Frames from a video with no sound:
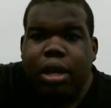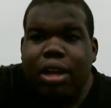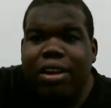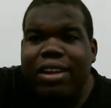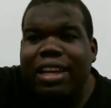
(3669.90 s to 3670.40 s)

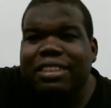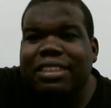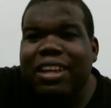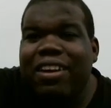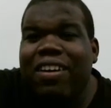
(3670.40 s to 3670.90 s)
Okay,
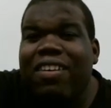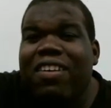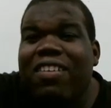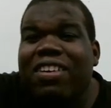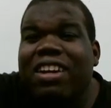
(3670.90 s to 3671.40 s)
so
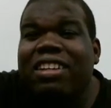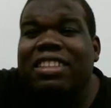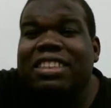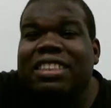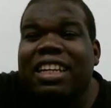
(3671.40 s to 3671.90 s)
I'm going to
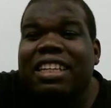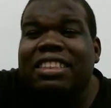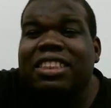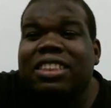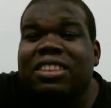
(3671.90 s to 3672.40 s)

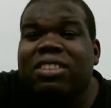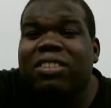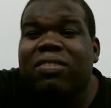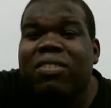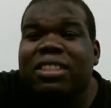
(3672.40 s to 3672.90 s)
discuss
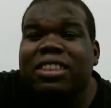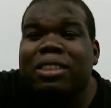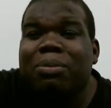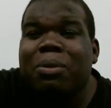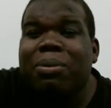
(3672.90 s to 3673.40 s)
one
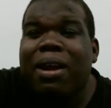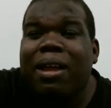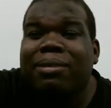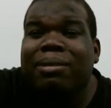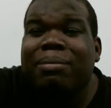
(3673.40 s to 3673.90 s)
simple
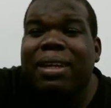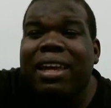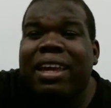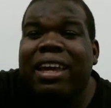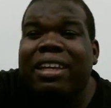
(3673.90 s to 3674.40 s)
problem,
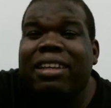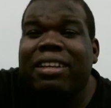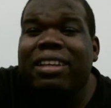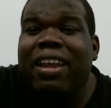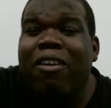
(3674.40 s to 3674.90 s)
and
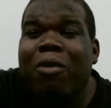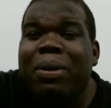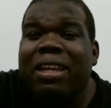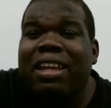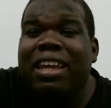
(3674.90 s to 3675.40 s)
that will
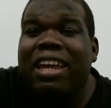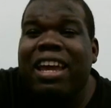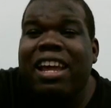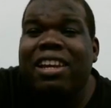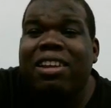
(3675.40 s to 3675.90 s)
be the
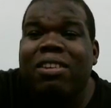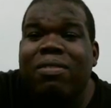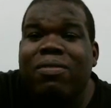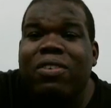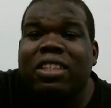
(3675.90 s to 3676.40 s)
end
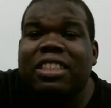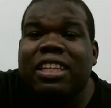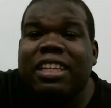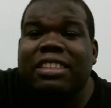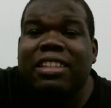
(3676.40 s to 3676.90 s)
for
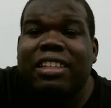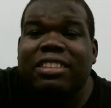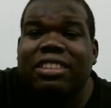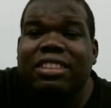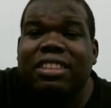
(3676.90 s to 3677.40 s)
today's
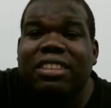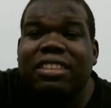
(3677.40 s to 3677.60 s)
lecture.